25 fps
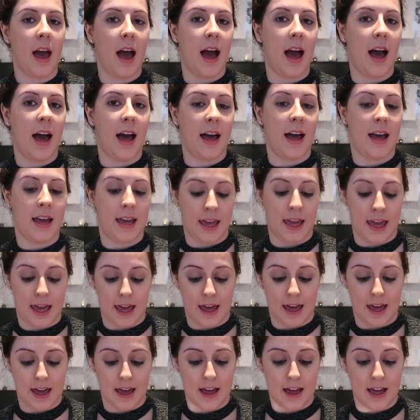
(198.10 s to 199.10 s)

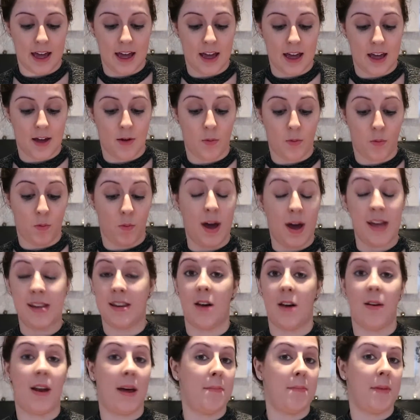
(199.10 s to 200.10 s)
I weighed
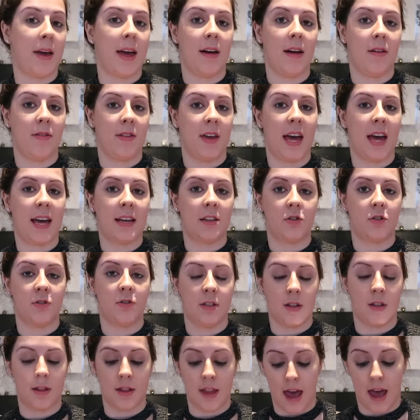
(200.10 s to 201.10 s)
out like my healthy
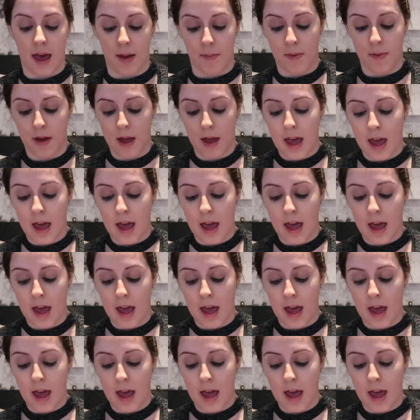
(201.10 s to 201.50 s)
extras on them.